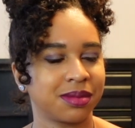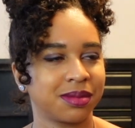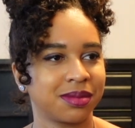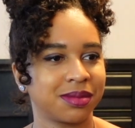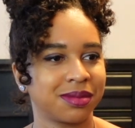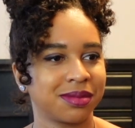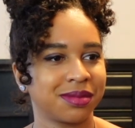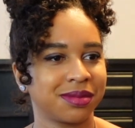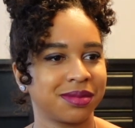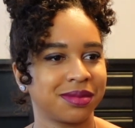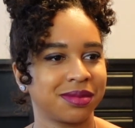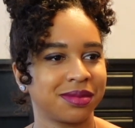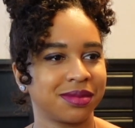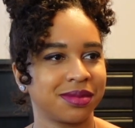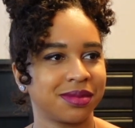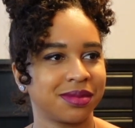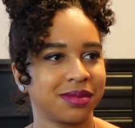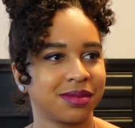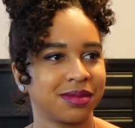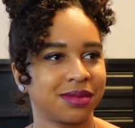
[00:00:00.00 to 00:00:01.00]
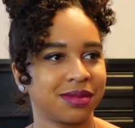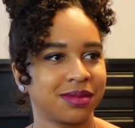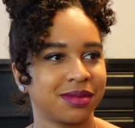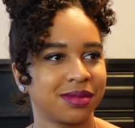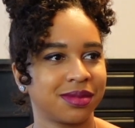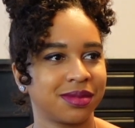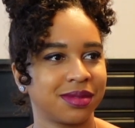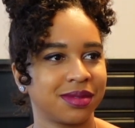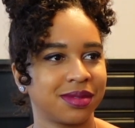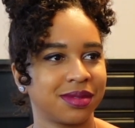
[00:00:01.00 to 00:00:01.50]
Okay, go get our
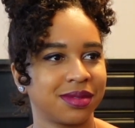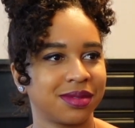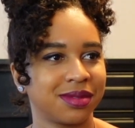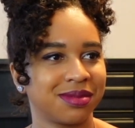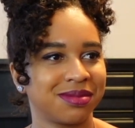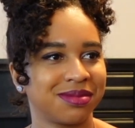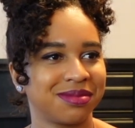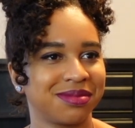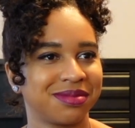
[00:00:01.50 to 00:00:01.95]
arrows.